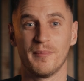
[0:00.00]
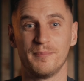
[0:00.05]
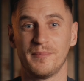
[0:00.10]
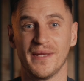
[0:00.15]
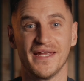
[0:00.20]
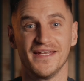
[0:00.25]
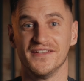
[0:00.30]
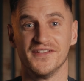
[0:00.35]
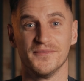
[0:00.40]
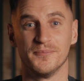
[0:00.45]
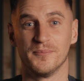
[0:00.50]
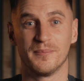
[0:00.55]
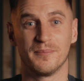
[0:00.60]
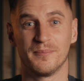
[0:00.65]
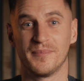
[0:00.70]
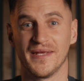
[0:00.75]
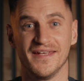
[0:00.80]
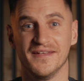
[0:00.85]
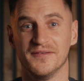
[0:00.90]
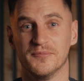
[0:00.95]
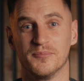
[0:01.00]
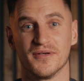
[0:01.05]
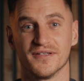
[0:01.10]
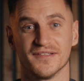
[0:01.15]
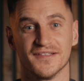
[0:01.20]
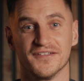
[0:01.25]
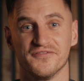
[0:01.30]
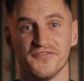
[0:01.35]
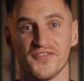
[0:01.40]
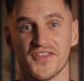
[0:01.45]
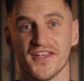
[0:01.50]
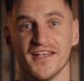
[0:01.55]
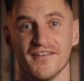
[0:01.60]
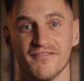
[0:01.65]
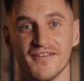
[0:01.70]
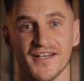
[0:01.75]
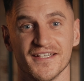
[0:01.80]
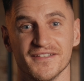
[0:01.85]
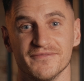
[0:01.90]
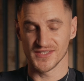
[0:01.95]
peep of
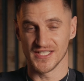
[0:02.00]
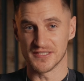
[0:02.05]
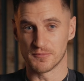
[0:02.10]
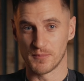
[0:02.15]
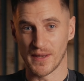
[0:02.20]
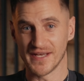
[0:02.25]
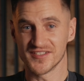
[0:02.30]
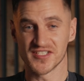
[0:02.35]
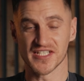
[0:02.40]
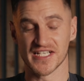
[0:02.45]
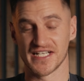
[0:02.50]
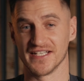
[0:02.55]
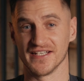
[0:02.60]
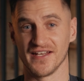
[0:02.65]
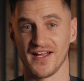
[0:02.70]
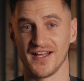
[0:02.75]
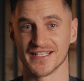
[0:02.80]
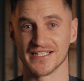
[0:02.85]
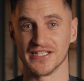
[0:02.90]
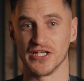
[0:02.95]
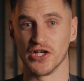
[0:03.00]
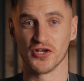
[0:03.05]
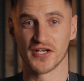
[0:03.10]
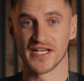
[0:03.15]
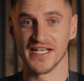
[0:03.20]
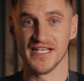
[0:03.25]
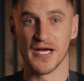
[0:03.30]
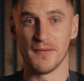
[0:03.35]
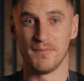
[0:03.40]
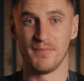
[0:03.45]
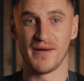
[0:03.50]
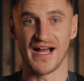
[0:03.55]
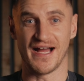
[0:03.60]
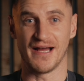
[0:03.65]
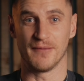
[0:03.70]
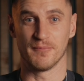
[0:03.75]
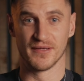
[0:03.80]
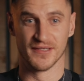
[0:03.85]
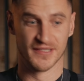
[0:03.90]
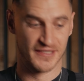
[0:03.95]
theory. It's basically like looking at a
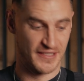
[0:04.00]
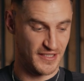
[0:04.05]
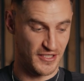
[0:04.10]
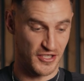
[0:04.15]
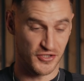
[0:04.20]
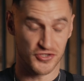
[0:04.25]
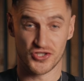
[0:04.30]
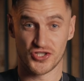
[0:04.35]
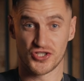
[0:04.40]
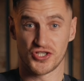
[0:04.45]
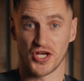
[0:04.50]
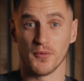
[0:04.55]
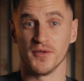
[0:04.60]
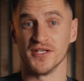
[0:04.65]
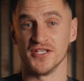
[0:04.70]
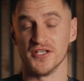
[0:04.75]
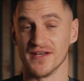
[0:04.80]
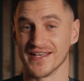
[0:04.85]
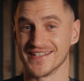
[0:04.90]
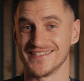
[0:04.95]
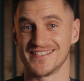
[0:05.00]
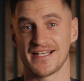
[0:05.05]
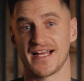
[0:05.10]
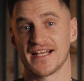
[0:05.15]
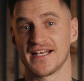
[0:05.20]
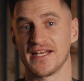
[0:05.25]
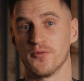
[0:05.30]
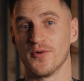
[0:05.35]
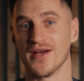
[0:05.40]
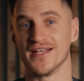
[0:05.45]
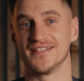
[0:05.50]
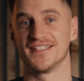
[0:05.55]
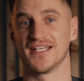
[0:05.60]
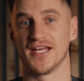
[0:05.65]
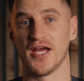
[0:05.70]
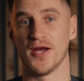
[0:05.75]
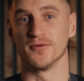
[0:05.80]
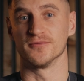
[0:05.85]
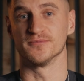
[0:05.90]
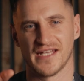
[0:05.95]
map and showing you exactly where to
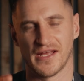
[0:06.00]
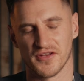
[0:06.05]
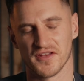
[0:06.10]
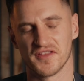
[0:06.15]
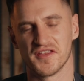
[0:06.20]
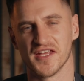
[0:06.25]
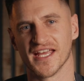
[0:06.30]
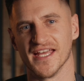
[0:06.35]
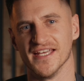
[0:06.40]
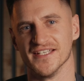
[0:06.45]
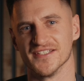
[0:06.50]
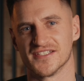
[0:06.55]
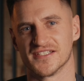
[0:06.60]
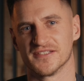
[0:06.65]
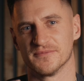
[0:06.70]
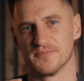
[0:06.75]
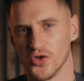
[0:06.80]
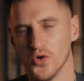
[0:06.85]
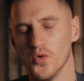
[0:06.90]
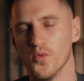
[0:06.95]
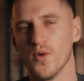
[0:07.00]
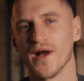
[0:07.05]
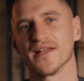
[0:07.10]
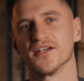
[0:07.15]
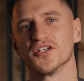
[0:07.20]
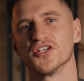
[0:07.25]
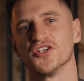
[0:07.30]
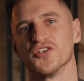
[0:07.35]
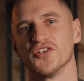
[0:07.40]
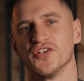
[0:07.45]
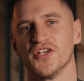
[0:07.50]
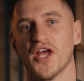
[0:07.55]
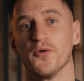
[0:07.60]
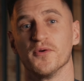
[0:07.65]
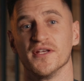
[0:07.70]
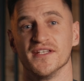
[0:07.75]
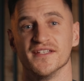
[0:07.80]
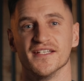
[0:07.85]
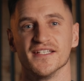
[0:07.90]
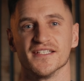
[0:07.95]
go. Now the thing is, it's all well and good
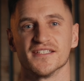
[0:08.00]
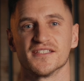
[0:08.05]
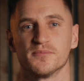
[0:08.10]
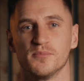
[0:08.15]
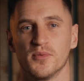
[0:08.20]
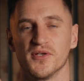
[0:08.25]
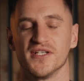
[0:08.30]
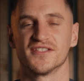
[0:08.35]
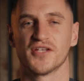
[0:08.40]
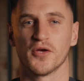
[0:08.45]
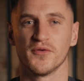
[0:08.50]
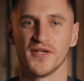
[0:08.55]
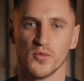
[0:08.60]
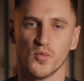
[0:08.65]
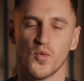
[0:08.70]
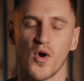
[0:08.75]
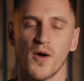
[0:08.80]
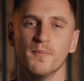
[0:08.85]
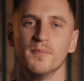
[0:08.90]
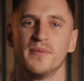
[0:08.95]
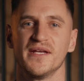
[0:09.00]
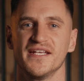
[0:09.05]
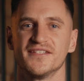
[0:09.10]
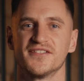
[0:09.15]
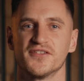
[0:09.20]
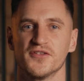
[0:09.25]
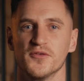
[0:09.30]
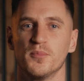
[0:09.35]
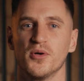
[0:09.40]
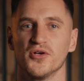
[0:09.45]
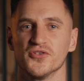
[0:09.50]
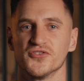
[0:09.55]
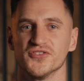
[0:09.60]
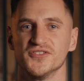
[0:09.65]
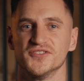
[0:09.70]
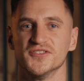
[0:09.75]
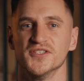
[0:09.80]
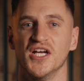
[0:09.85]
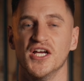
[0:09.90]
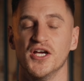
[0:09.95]
knowing this, but it's only one piece of the
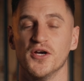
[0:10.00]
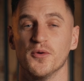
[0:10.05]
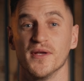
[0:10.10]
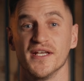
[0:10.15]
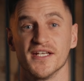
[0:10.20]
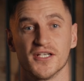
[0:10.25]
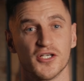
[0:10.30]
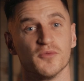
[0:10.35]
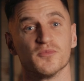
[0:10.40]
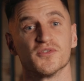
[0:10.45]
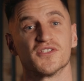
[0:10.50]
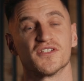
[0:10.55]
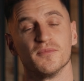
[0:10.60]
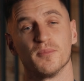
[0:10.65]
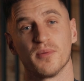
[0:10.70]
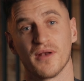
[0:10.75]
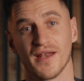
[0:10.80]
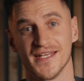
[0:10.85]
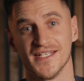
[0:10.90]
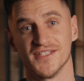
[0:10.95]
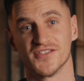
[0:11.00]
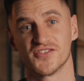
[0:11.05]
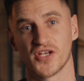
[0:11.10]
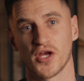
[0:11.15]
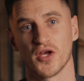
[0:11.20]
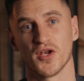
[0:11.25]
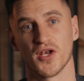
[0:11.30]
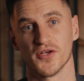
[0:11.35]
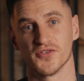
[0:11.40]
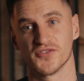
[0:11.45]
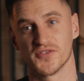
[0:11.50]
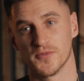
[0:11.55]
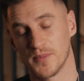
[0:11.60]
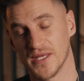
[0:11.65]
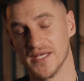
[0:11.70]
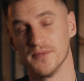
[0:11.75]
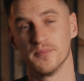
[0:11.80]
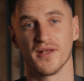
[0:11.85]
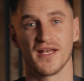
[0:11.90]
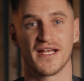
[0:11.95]
puzzle when it comes to playing solos that
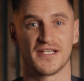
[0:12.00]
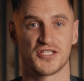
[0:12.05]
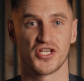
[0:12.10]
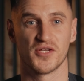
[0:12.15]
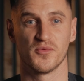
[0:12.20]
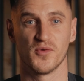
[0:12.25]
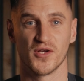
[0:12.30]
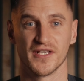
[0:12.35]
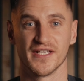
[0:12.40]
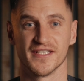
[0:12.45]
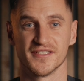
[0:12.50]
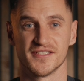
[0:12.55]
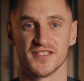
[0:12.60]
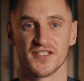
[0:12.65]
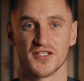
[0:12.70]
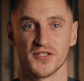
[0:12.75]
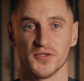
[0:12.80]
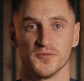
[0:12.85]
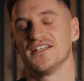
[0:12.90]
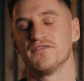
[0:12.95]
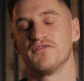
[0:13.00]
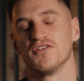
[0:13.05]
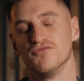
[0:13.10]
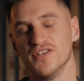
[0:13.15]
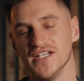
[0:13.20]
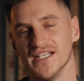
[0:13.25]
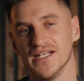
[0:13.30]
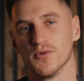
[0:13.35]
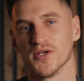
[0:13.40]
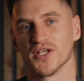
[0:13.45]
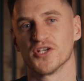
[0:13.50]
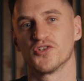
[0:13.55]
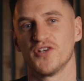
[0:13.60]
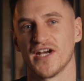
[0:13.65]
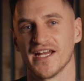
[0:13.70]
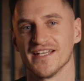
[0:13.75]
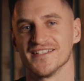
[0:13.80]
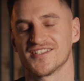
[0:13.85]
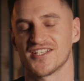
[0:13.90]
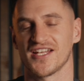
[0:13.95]
people actually want to listen to. If you really want to
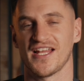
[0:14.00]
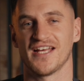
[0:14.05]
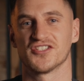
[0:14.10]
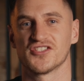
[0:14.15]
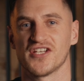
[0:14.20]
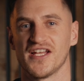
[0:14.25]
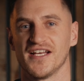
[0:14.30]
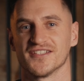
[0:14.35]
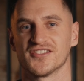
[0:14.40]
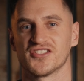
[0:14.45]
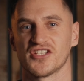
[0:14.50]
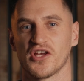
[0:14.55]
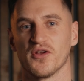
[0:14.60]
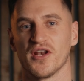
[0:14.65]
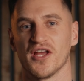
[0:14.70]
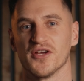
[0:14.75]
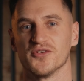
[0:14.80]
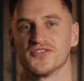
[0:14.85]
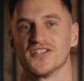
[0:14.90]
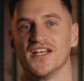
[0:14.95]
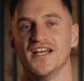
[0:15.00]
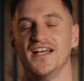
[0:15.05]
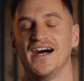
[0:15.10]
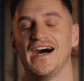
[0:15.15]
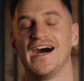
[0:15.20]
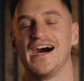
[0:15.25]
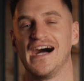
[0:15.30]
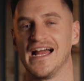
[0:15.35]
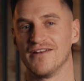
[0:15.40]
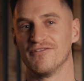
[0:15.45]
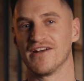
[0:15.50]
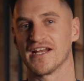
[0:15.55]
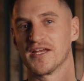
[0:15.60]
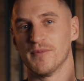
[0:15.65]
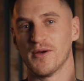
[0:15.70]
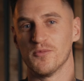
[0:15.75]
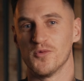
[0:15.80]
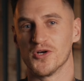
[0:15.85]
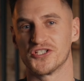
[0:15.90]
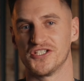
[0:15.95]
create Slash-like solos, I highly
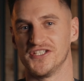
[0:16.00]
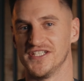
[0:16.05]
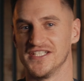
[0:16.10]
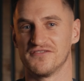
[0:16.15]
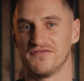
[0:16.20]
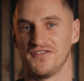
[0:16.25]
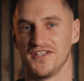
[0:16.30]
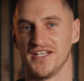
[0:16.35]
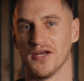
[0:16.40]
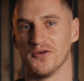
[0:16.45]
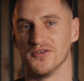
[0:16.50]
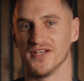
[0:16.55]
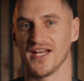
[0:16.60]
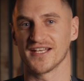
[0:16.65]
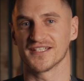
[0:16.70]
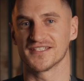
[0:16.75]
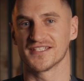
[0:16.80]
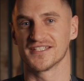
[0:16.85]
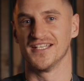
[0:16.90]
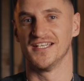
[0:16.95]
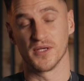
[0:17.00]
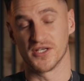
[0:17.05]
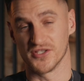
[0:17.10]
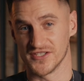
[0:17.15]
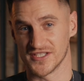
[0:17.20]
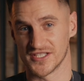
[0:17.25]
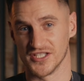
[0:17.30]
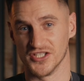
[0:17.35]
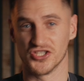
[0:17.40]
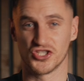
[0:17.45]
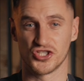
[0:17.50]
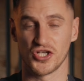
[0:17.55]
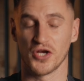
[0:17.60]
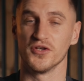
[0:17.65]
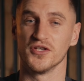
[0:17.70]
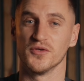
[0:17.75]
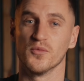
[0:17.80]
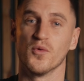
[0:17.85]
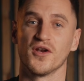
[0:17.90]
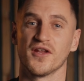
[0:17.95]
recommend watching this video next, because it's going to show
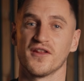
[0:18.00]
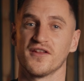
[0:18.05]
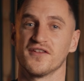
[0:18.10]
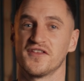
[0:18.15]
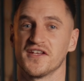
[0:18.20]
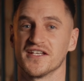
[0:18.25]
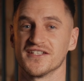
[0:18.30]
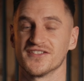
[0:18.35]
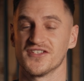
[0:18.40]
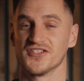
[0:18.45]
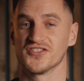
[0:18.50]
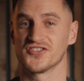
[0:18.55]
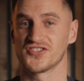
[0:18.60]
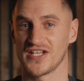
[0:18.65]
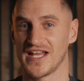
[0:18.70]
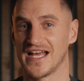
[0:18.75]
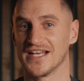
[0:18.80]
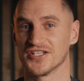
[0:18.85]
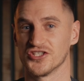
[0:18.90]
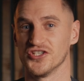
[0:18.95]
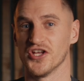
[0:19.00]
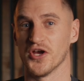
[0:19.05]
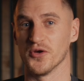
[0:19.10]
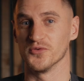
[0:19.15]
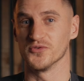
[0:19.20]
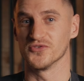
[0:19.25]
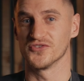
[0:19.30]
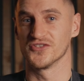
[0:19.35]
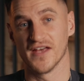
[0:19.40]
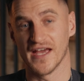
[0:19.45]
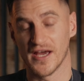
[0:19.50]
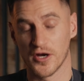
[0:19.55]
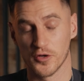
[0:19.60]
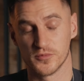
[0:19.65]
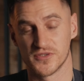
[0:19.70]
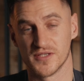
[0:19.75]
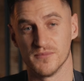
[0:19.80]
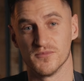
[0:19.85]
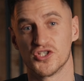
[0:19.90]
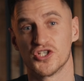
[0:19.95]
you one of the things that Slash knows that
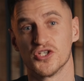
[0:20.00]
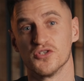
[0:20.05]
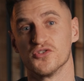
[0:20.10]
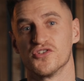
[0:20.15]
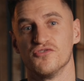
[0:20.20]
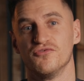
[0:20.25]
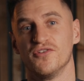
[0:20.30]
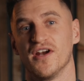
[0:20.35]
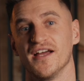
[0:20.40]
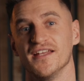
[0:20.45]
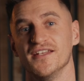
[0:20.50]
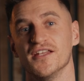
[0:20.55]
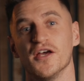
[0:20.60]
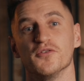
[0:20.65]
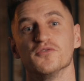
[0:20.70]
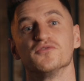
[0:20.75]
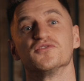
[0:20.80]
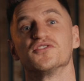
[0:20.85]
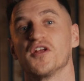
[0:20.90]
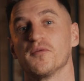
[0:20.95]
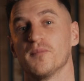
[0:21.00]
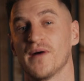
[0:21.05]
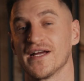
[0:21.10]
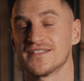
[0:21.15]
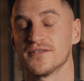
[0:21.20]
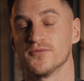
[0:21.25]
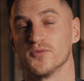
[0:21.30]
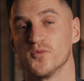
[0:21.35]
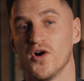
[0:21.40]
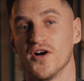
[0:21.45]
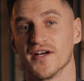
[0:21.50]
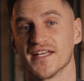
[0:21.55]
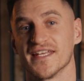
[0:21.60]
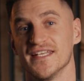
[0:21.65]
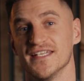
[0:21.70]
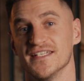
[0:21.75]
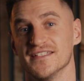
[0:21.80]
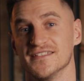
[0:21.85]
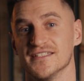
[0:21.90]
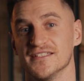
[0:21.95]
helps him choose the right notes no matter what
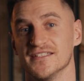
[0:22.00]
key is